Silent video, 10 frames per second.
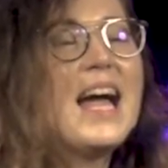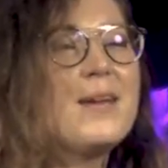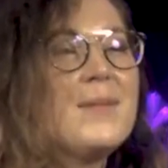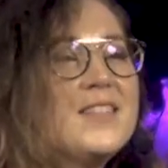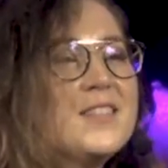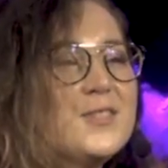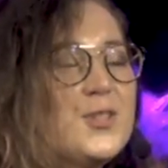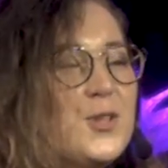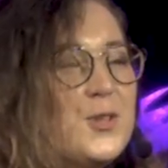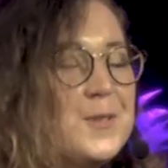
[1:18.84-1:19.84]
I'm 8 years
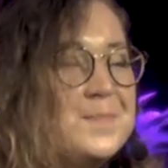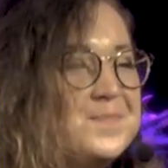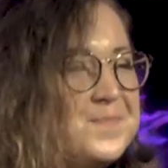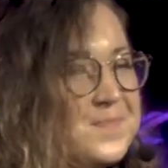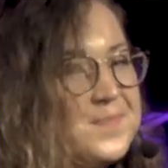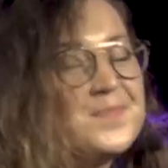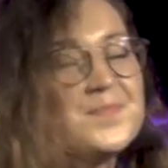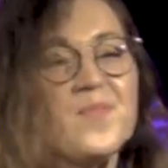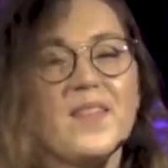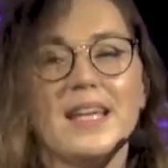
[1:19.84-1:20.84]
old,
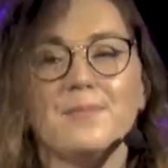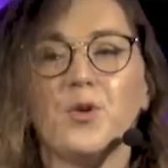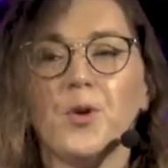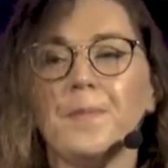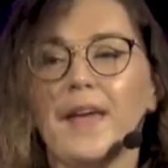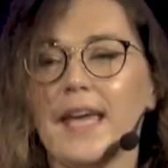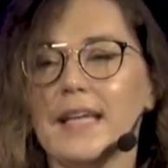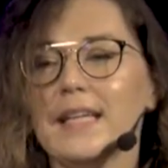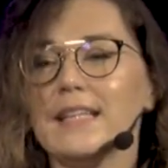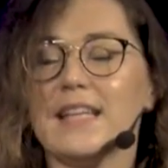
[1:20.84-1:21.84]
in more
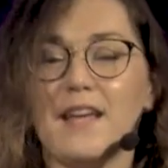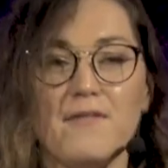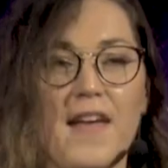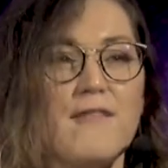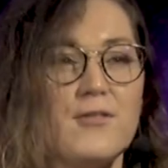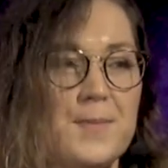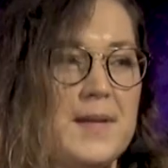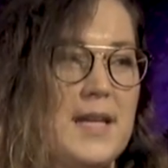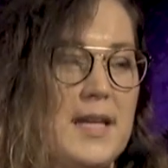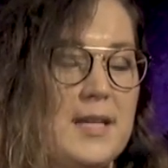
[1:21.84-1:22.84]
pain than I've ever
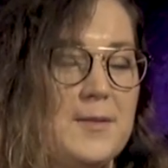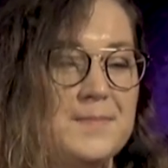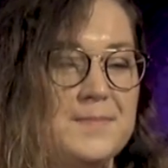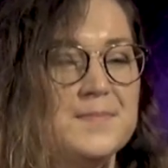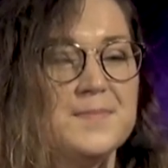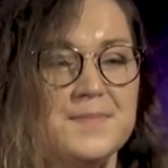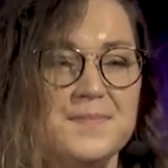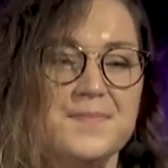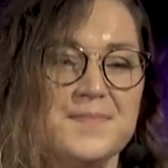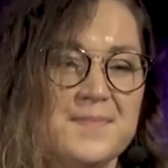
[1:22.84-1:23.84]
been in.
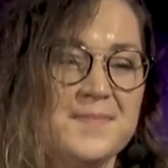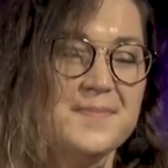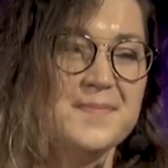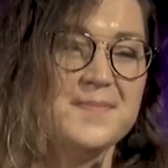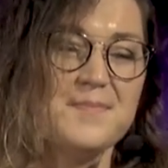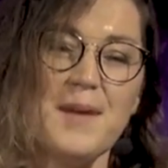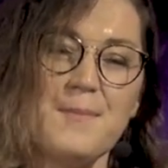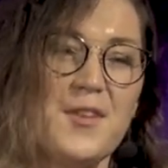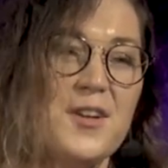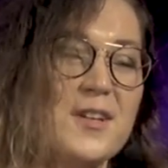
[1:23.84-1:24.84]
My
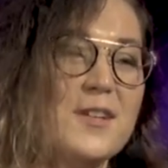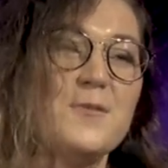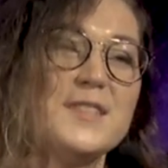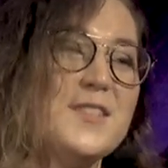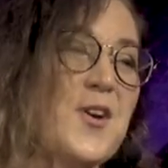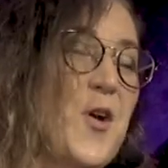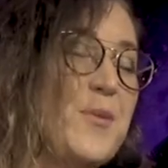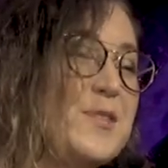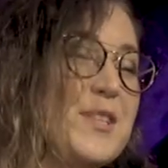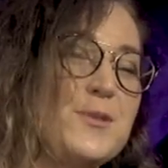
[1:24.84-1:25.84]
mother wasn't
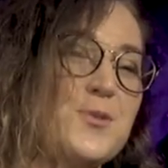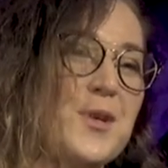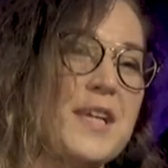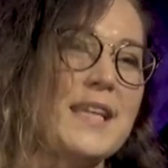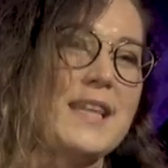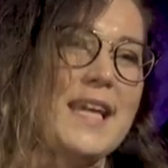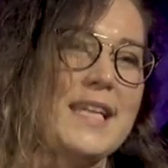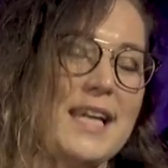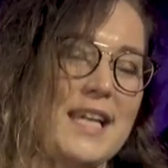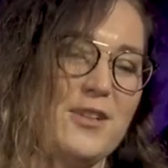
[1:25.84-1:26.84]
home. She was working
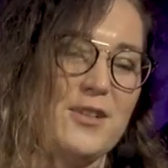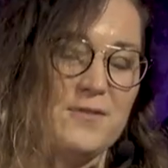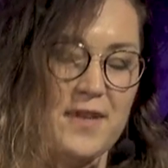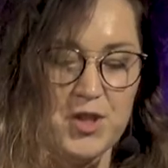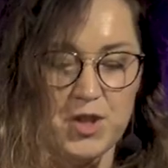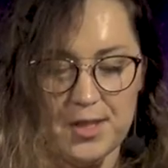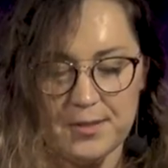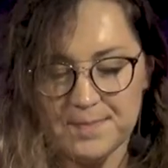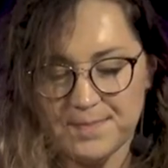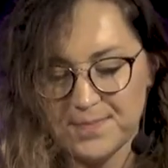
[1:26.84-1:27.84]
late at a convention.